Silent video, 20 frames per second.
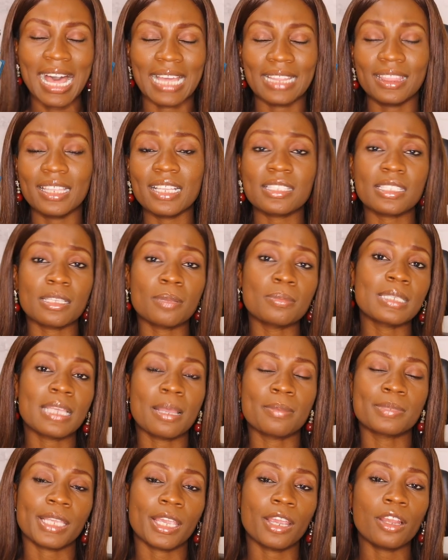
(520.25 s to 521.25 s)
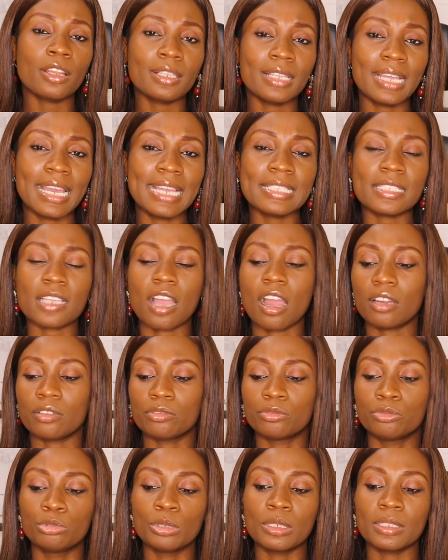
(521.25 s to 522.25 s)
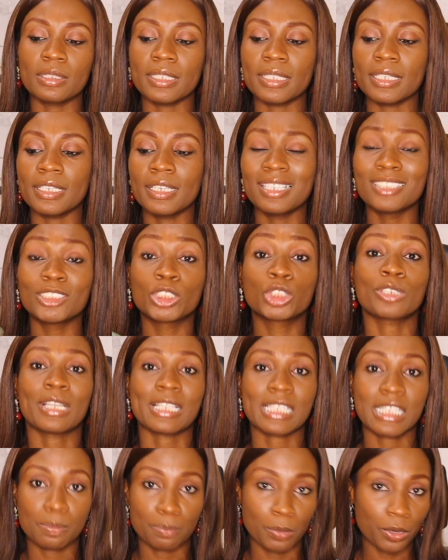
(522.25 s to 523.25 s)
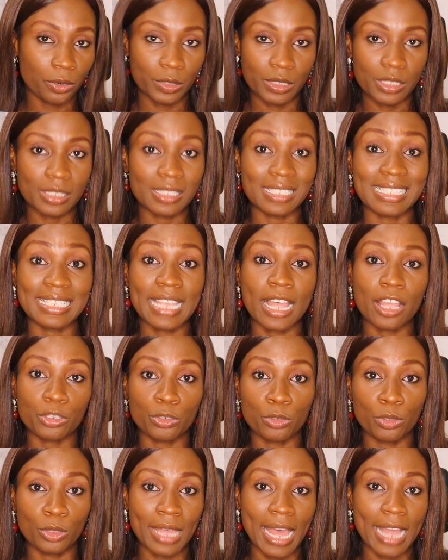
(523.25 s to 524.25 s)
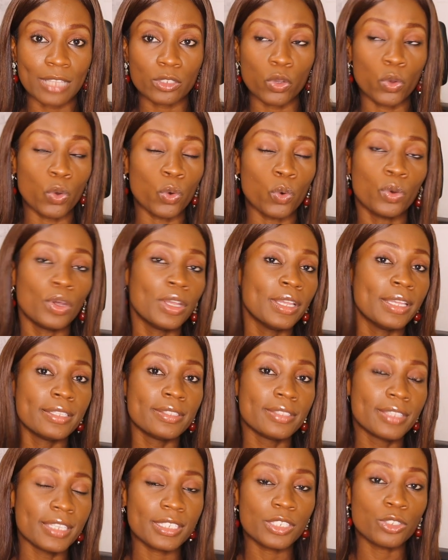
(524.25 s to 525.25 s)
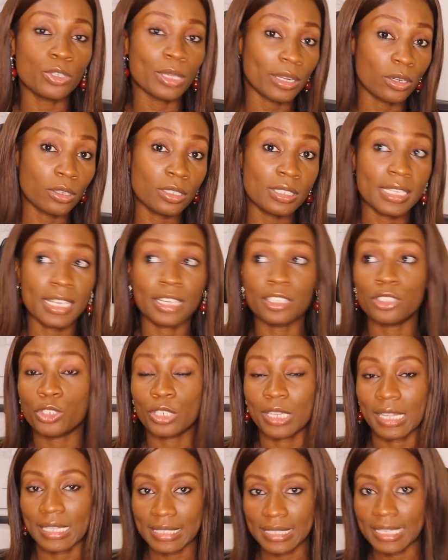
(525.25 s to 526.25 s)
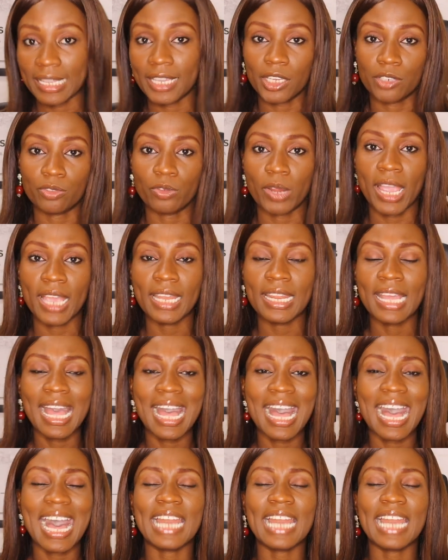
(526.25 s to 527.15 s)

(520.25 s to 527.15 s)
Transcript: I think sometimes airlines aren't really transparent to tell you that, oh, this you cannot take, this you can take, right?